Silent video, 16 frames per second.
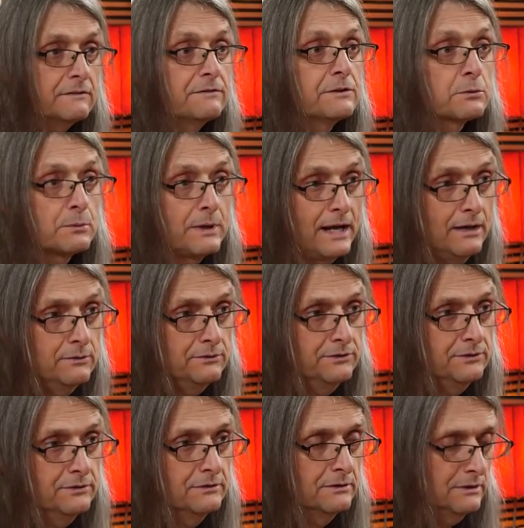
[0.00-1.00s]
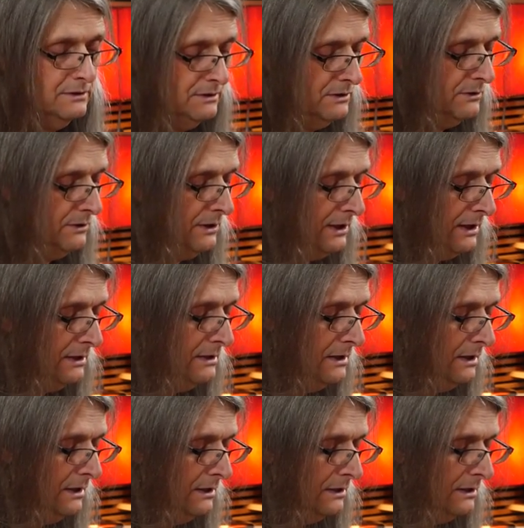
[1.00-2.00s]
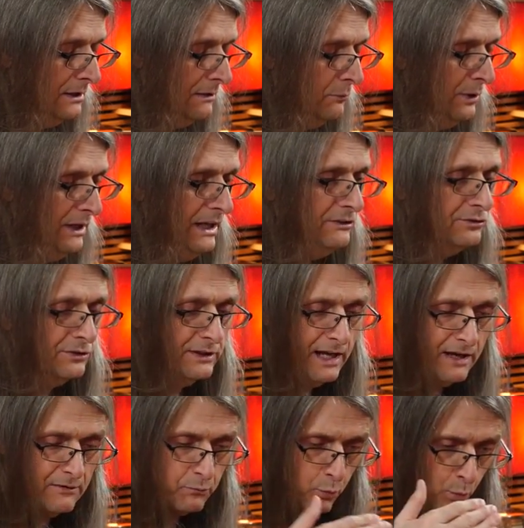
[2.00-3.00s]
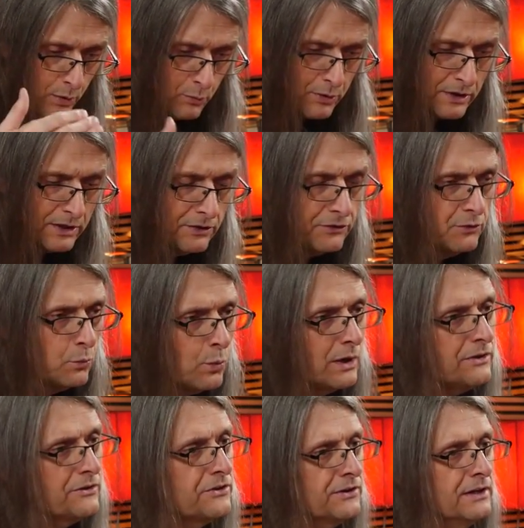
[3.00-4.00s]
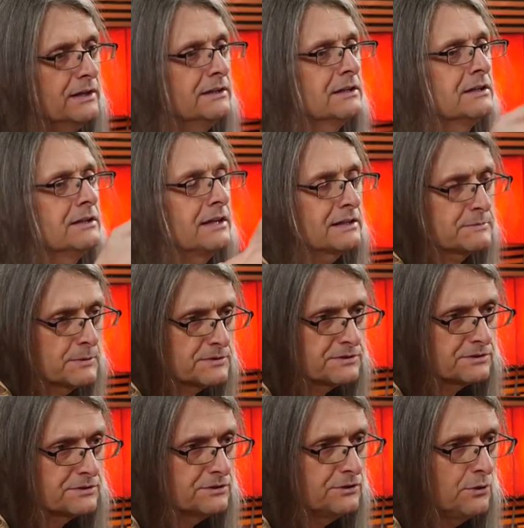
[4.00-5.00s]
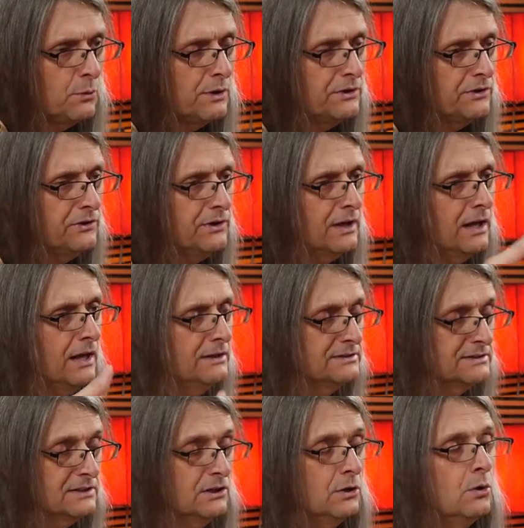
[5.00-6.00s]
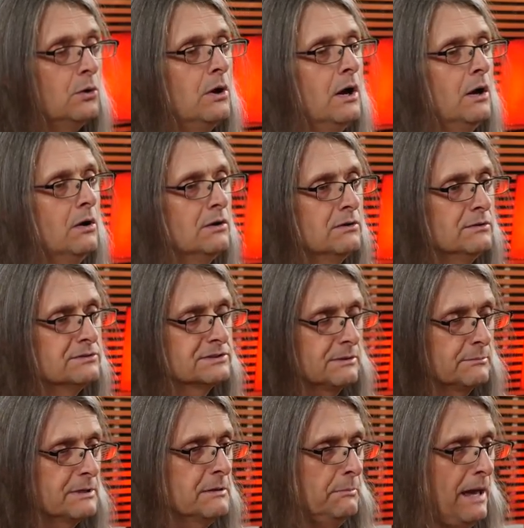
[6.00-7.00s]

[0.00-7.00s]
of the round. Okay. Okay. Um, we each are going to have one, we're going to do one thing, then the next person's going to do one thing until somebody